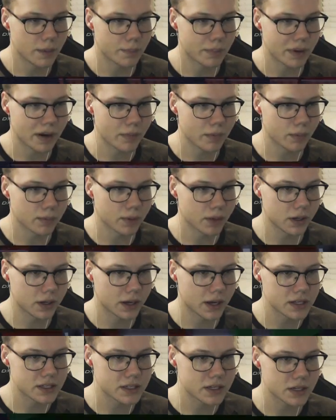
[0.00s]
Yeah, probably.
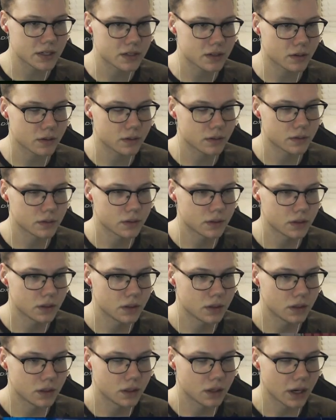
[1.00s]
Can we I'd even go so. inside there?
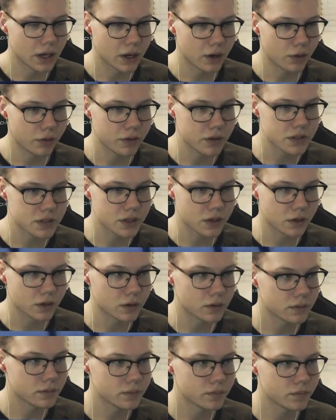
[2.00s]
I don't think
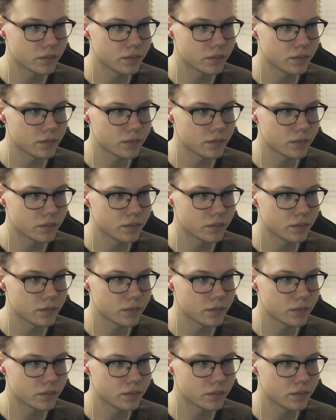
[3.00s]
so.